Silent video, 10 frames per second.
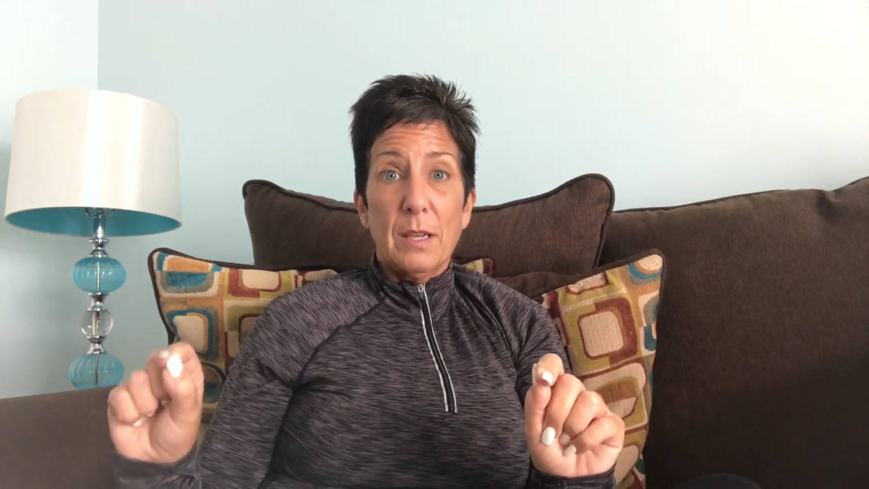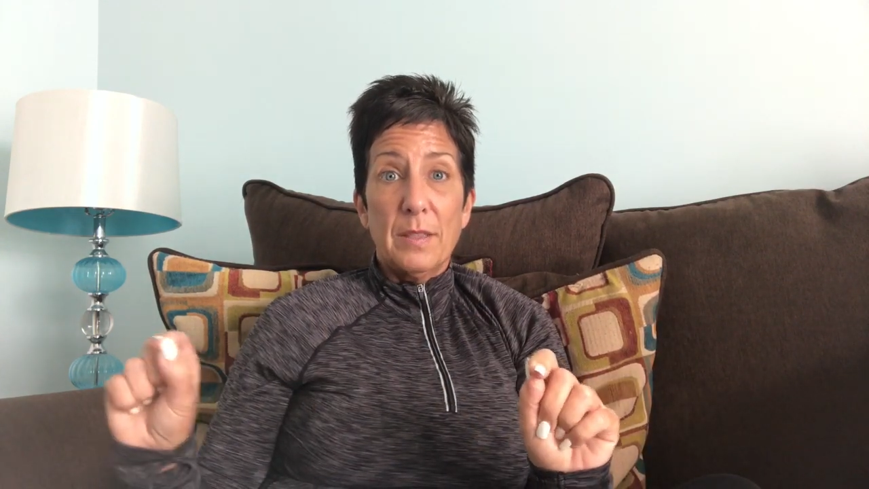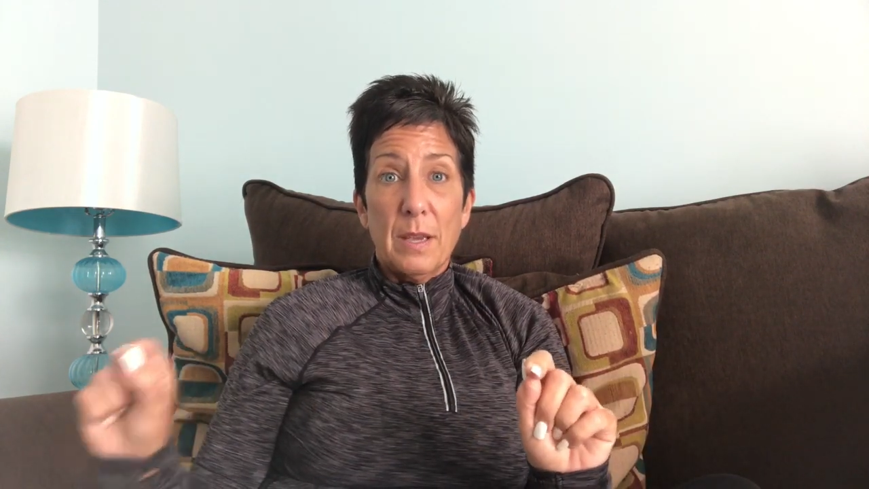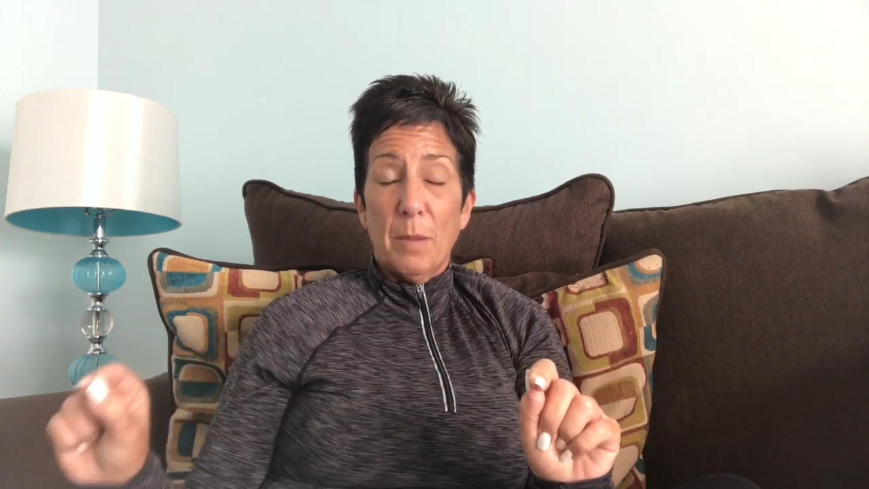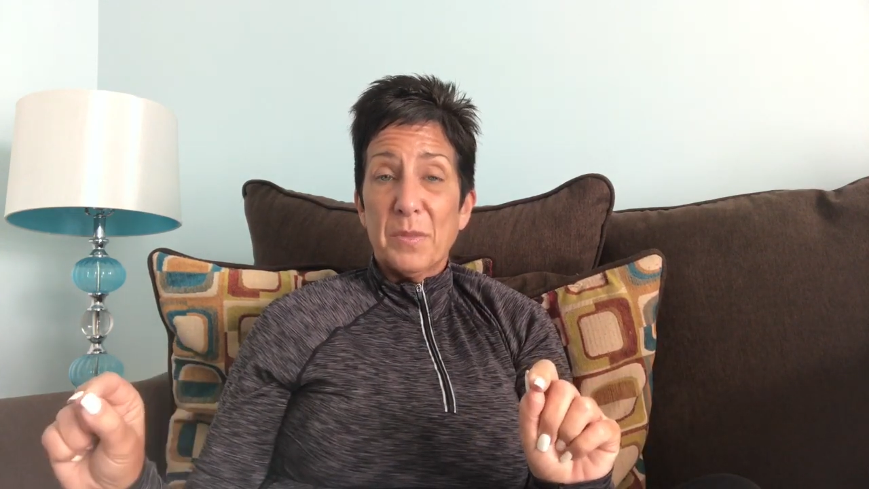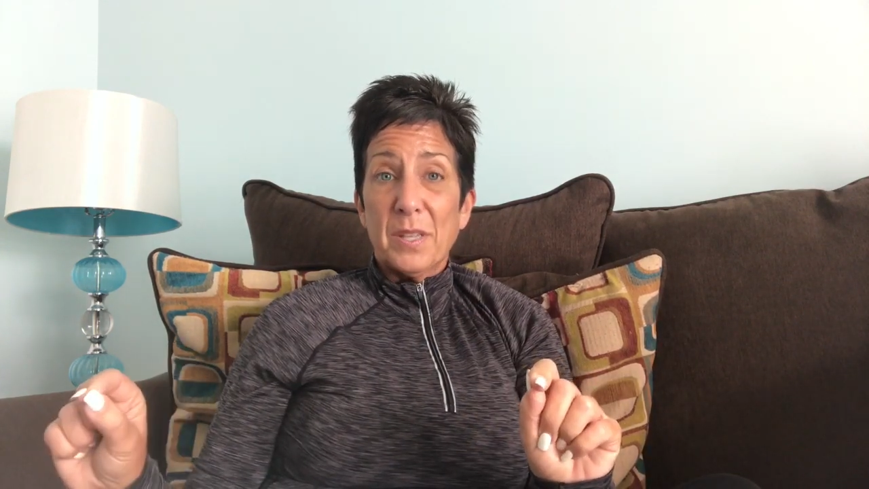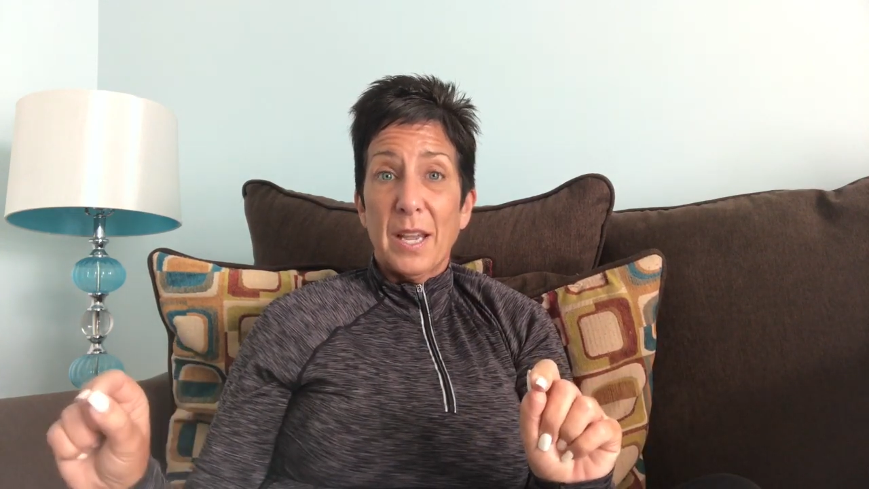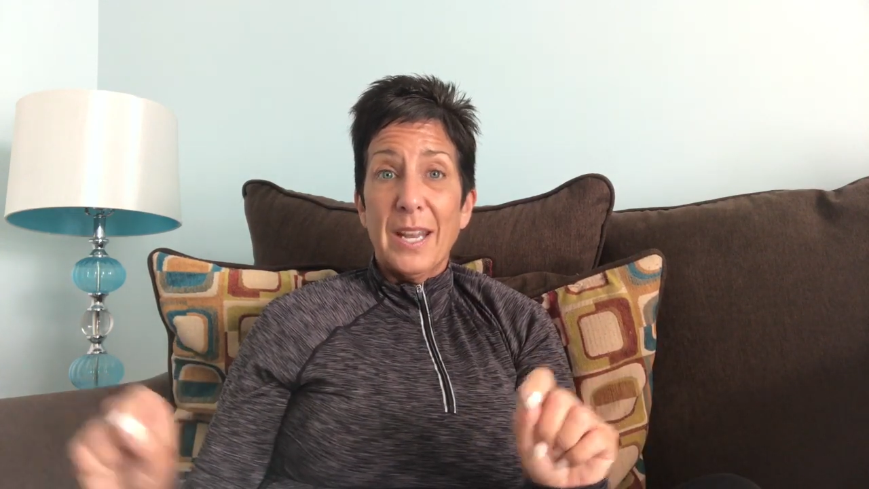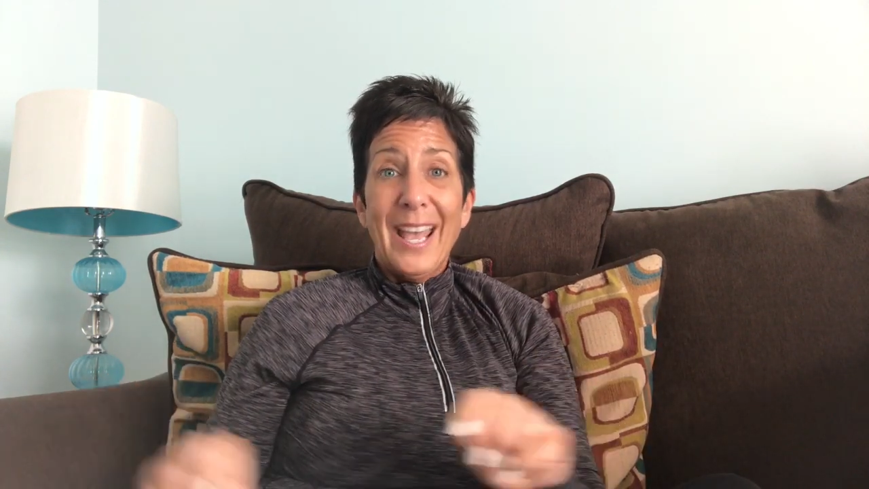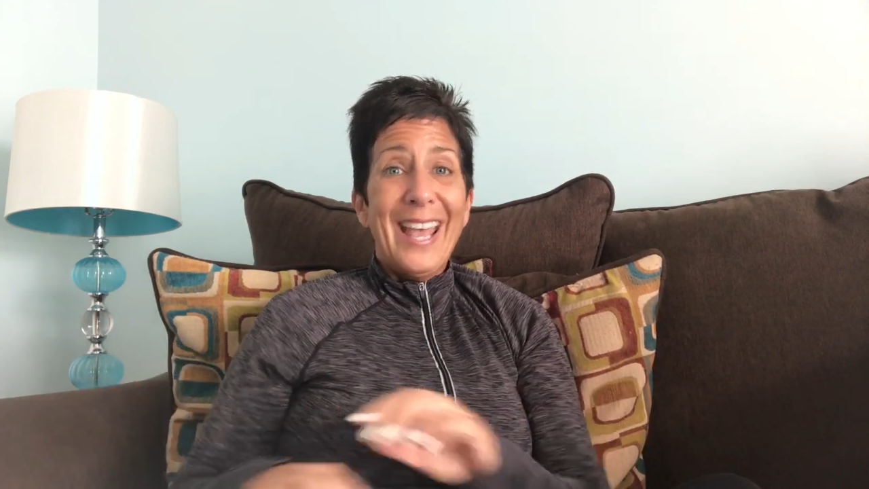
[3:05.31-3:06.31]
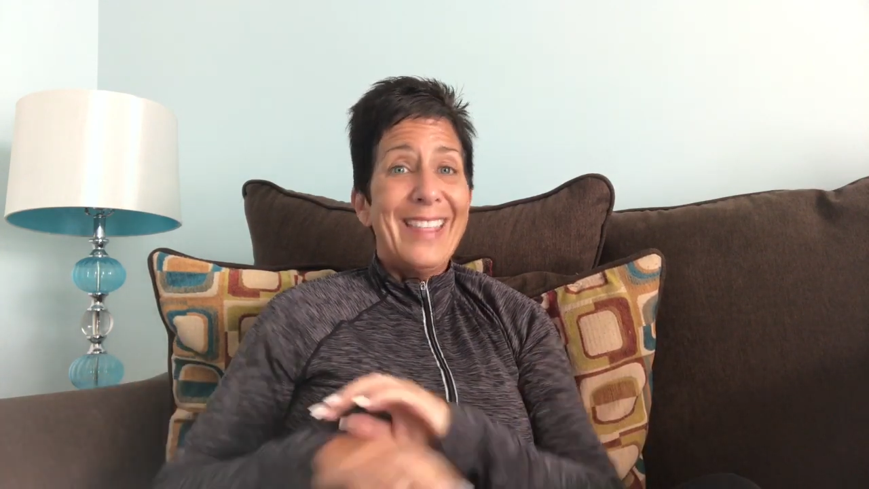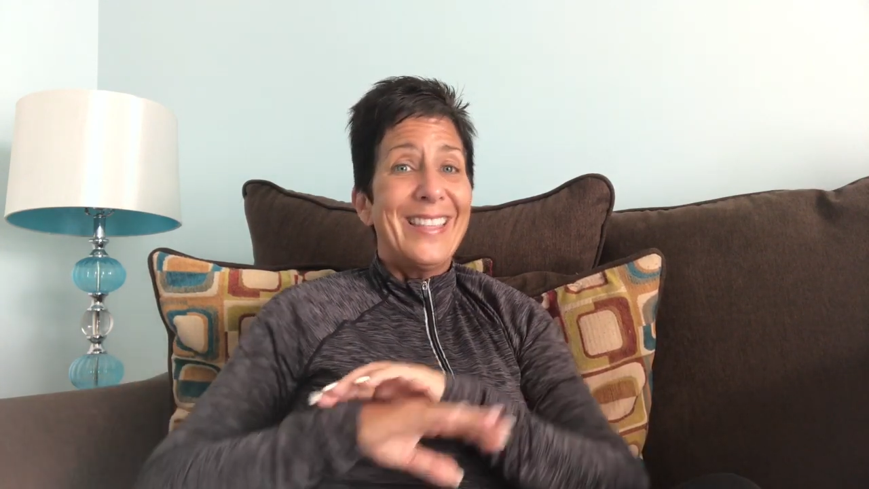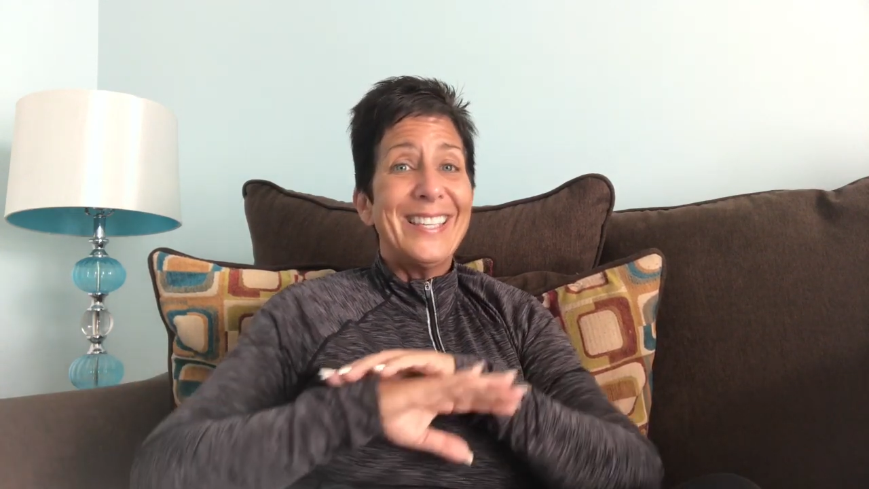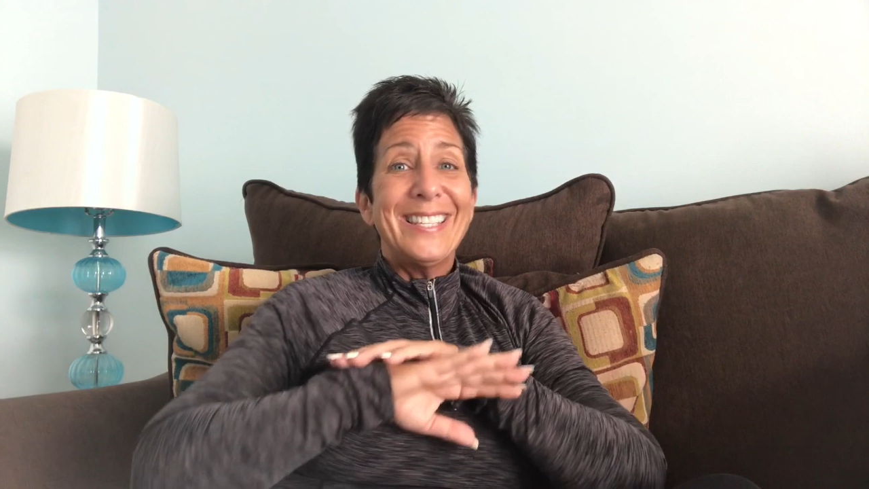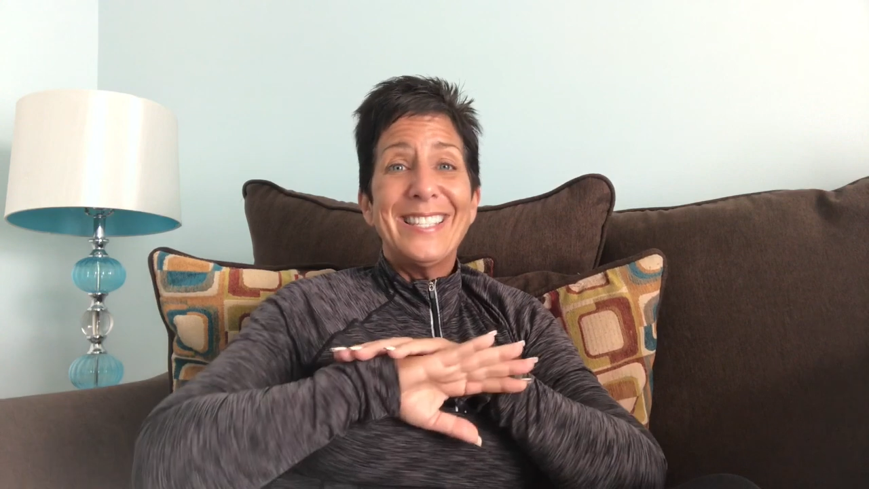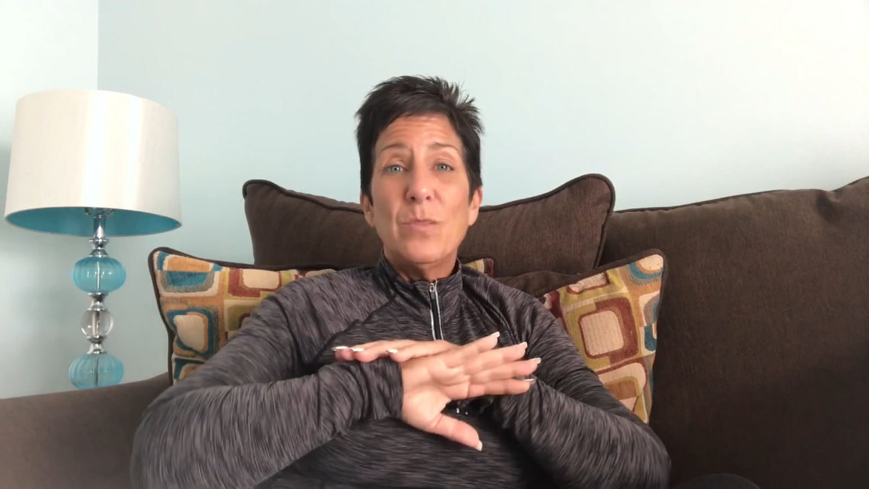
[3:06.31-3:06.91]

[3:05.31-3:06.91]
in The Upside that